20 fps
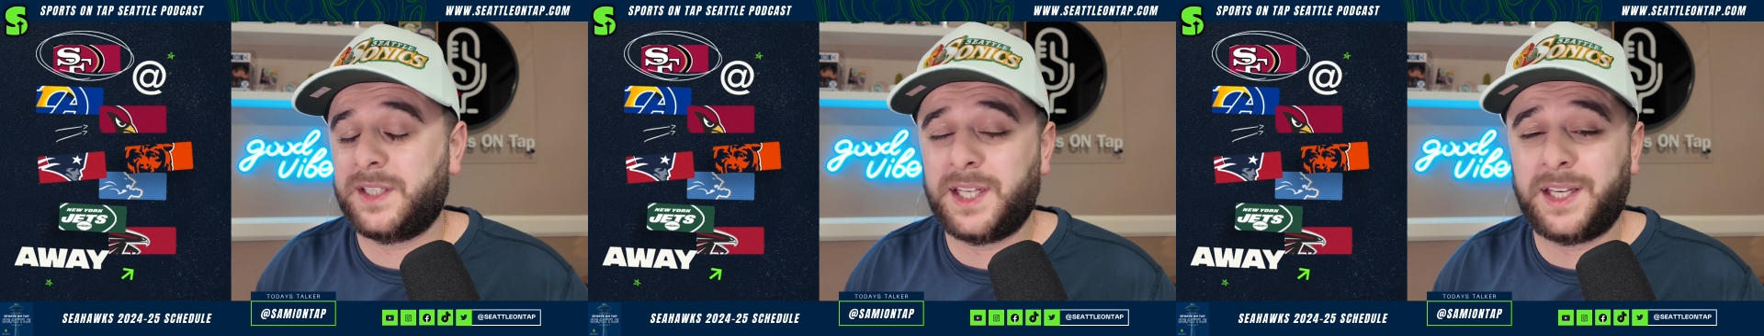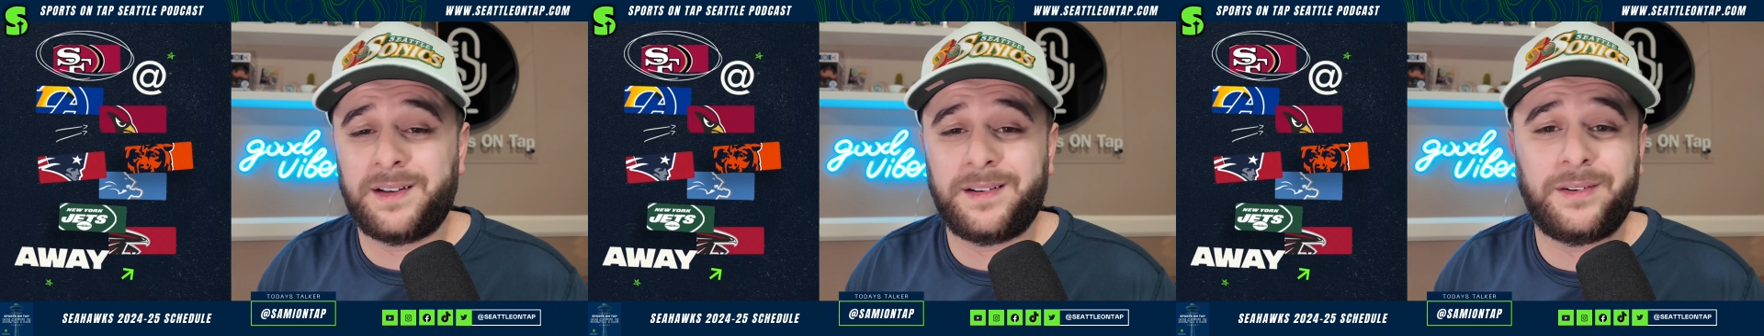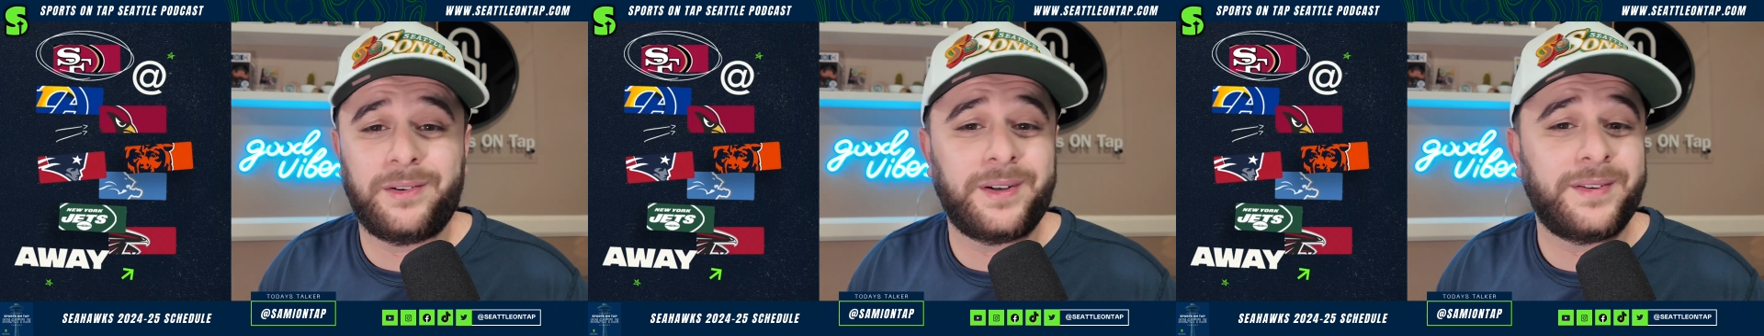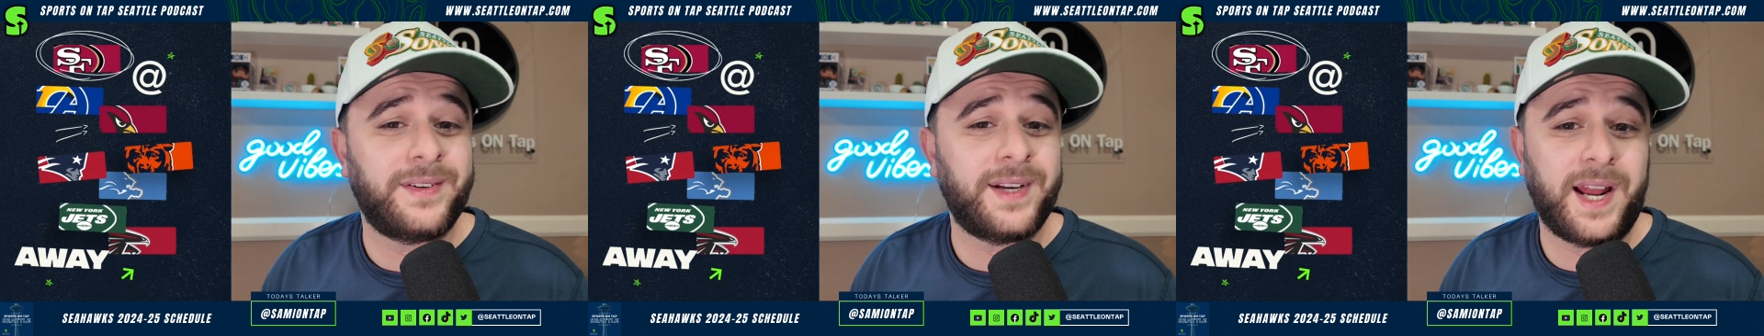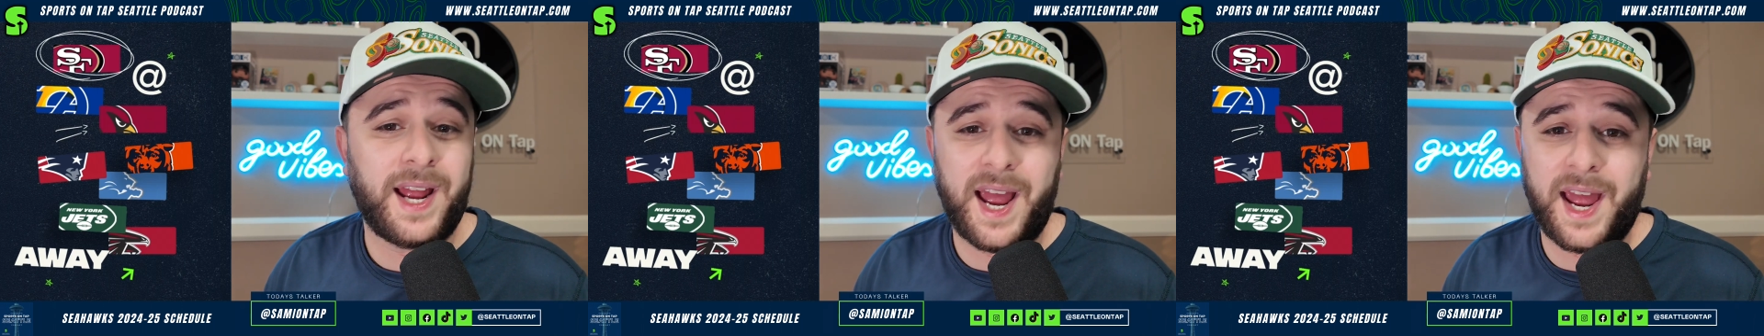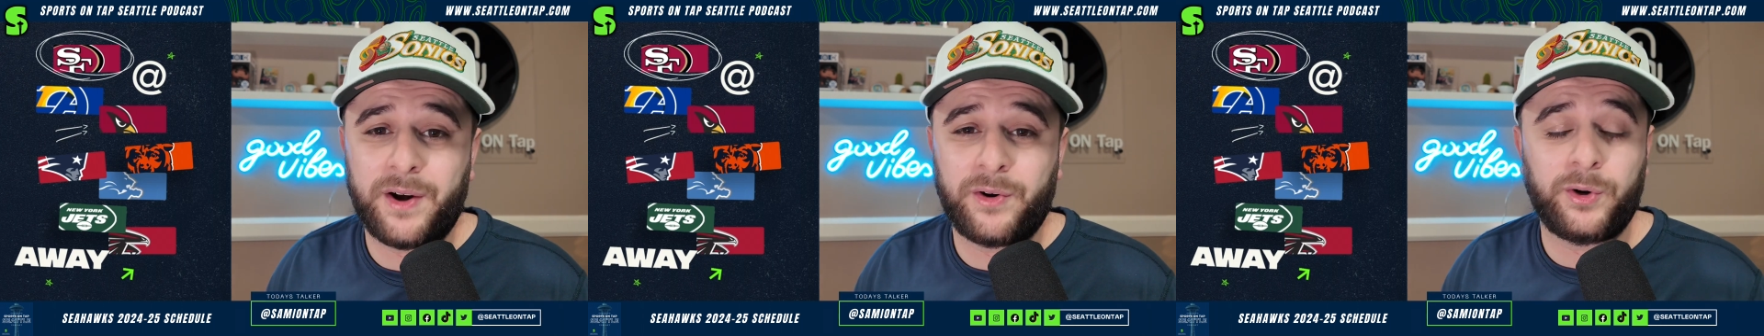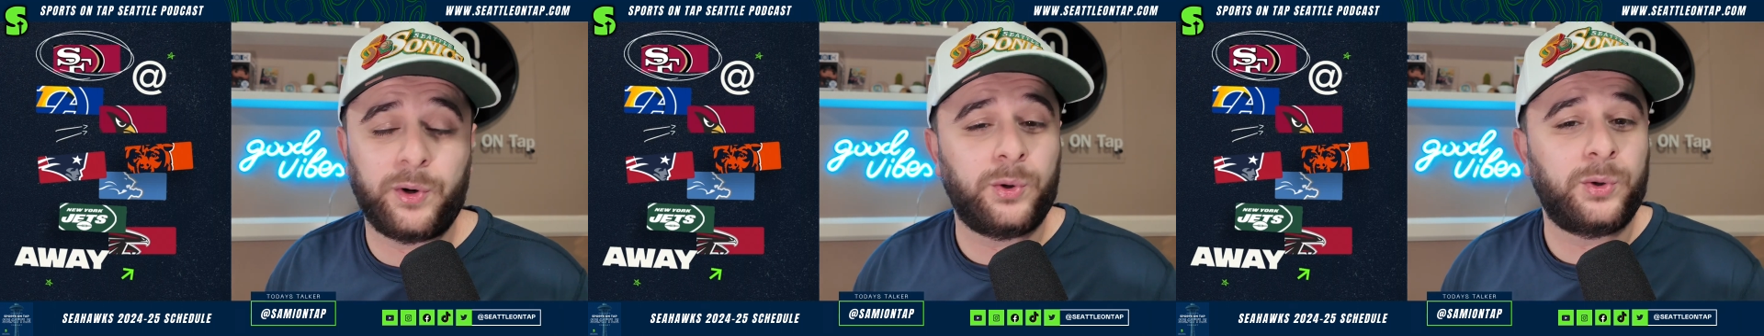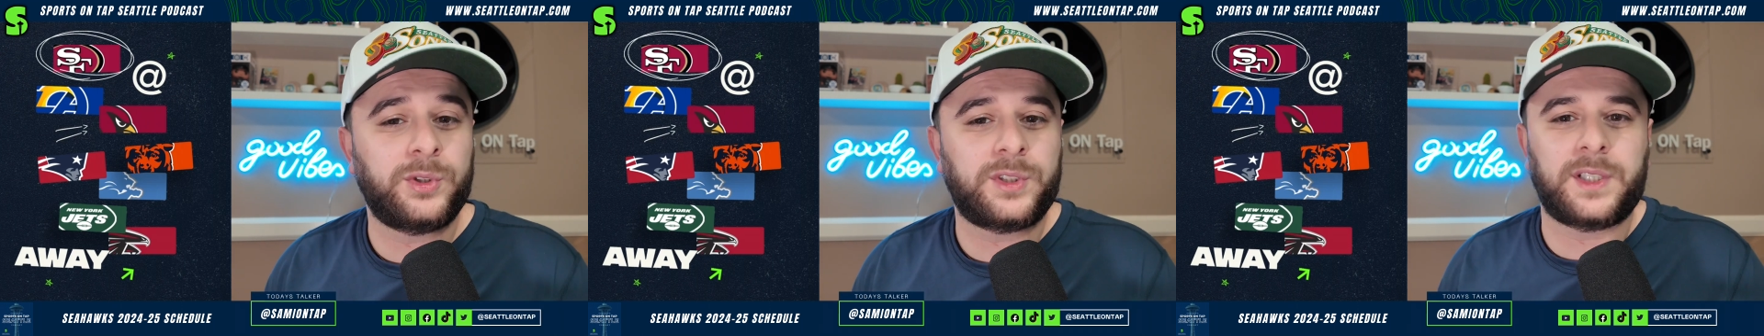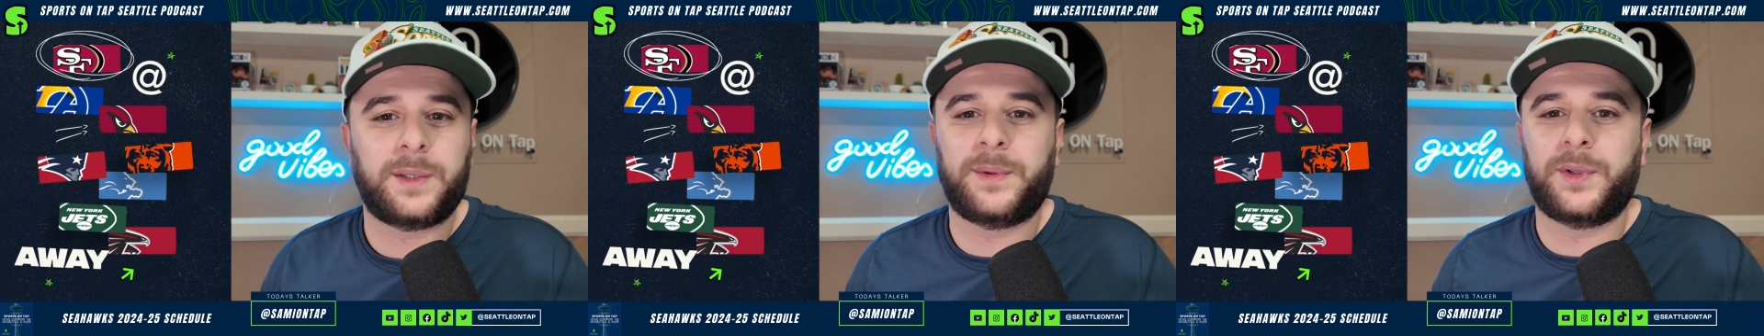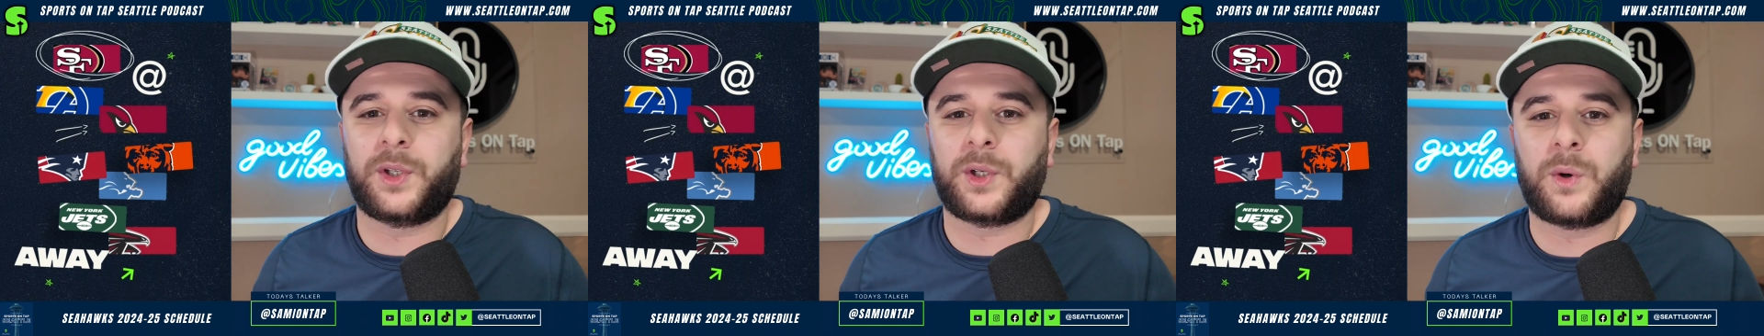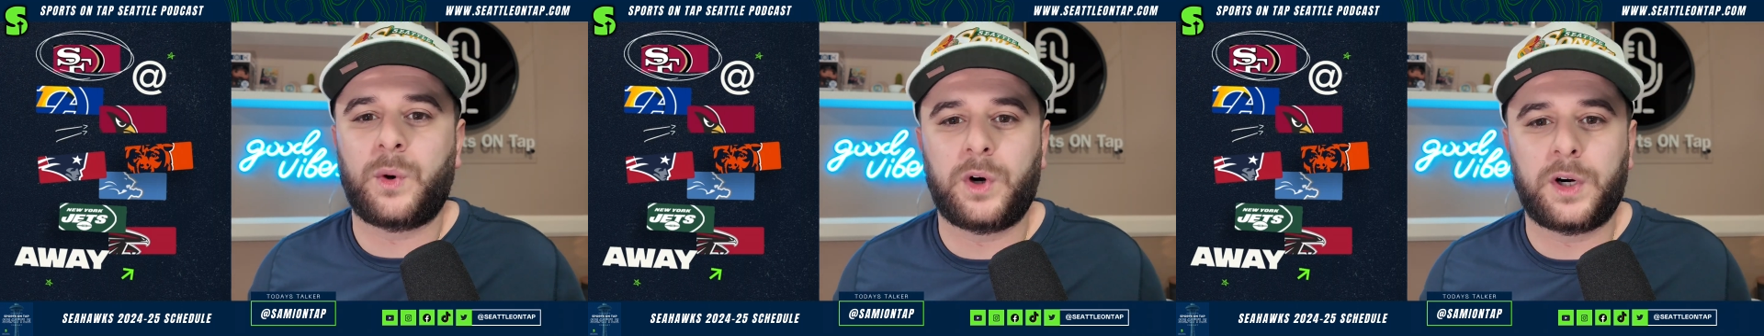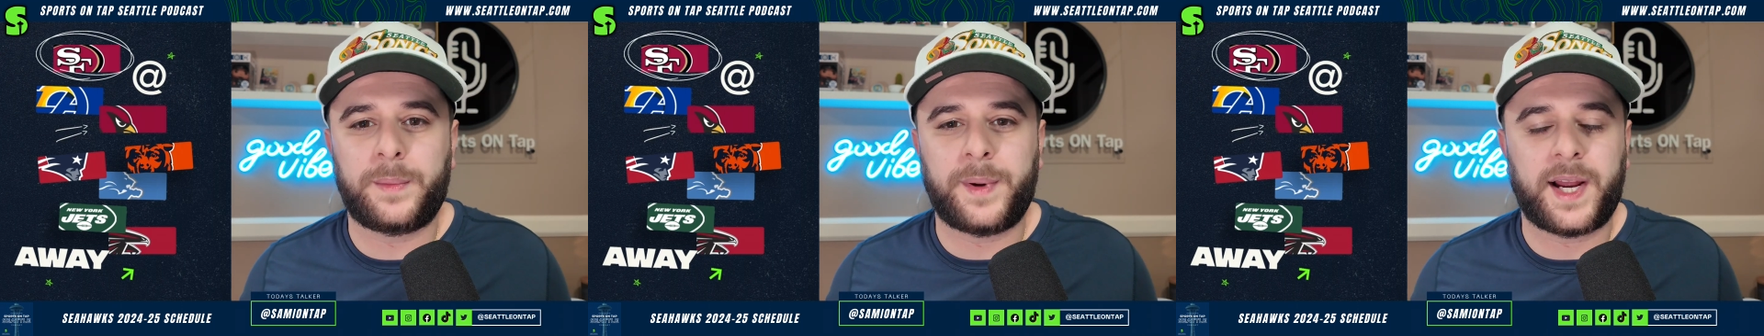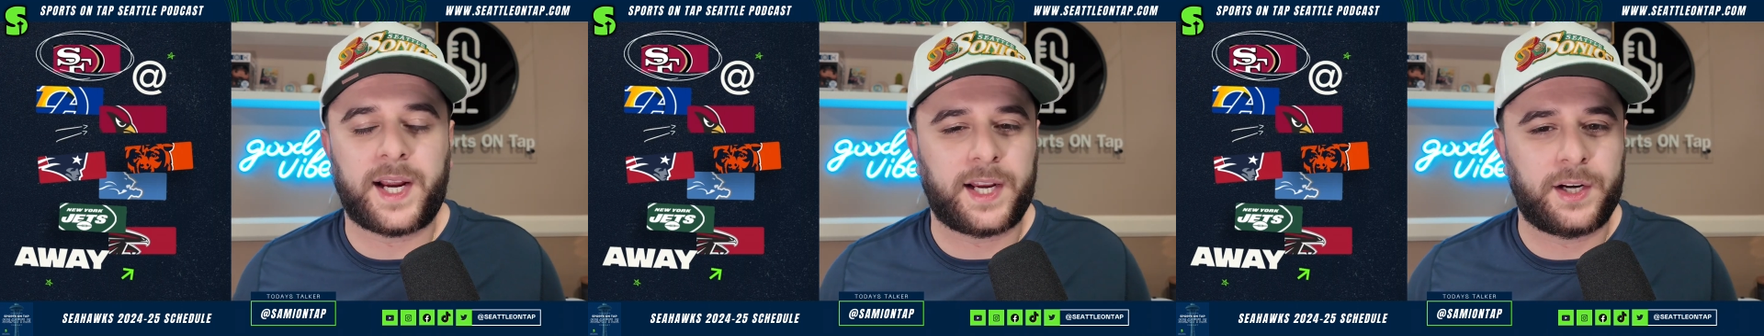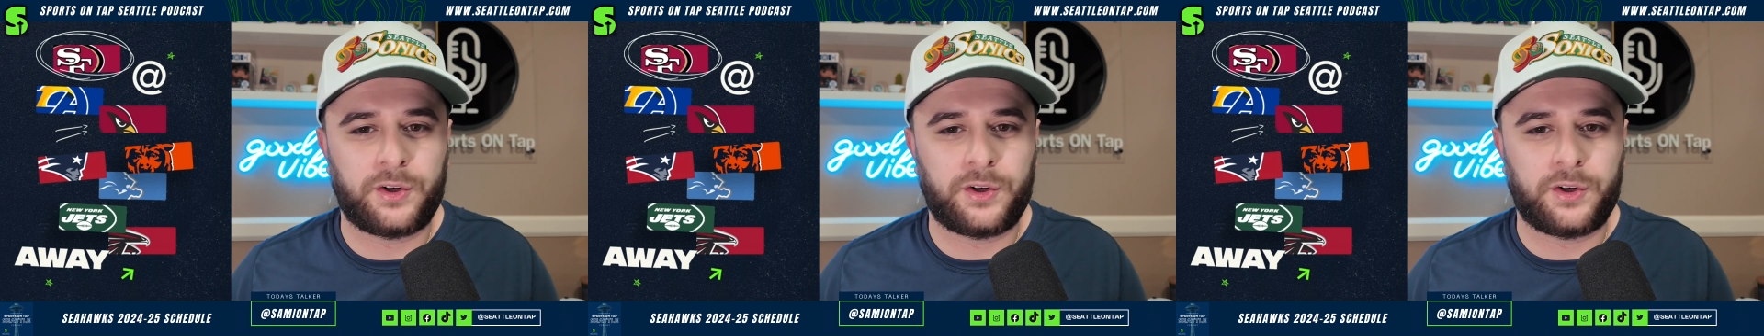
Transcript: They don't even I don't know who's going to be their quarterback.